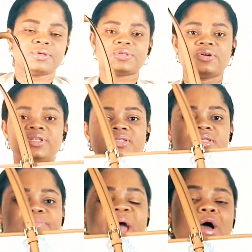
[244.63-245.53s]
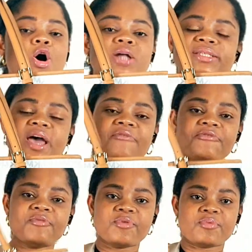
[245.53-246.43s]
So this is my all-time
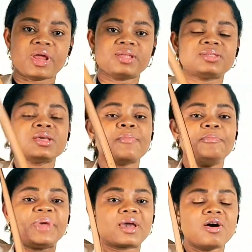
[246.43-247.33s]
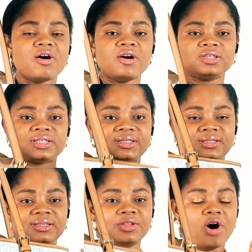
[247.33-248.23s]
favorite because
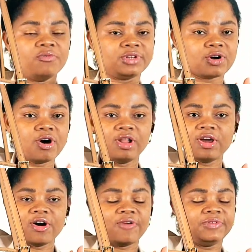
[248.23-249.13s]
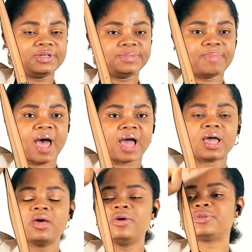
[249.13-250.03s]
of the color of this bag
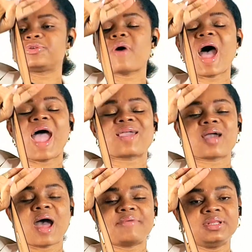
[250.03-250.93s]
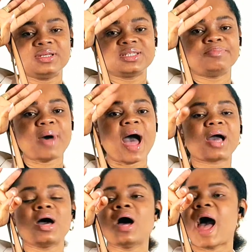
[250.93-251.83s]
so i carry this
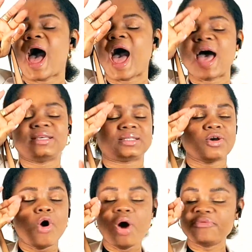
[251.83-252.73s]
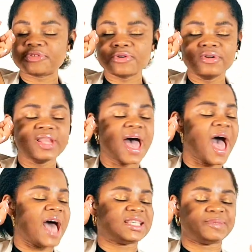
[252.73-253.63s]
bag as often
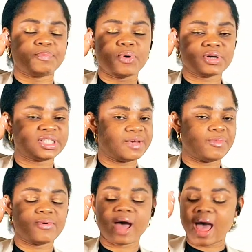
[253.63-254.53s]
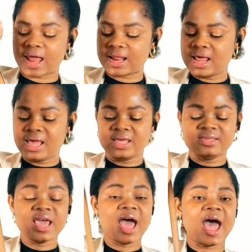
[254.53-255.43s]
as possible and
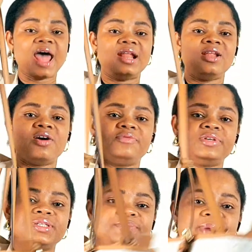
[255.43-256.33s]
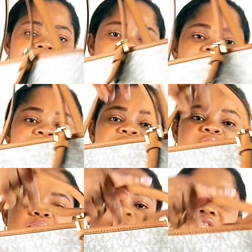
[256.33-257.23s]
yeah i love this bag
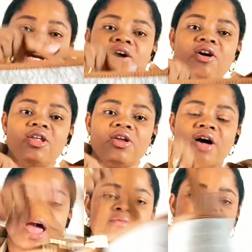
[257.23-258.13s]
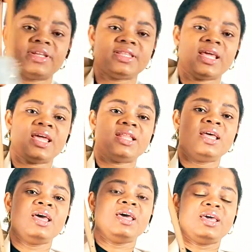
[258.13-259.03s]
so much the color
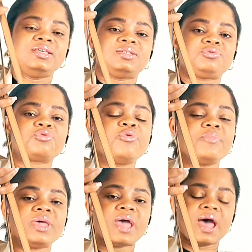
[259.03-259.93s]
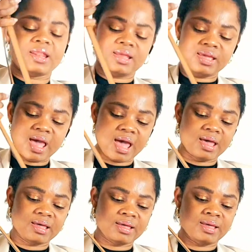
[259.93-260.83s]
everything is roomy and
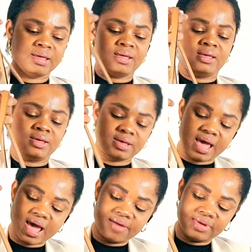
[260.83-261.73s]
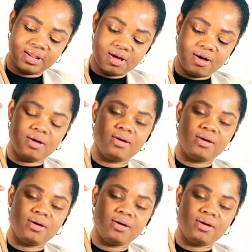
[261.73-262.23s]
yeah i have it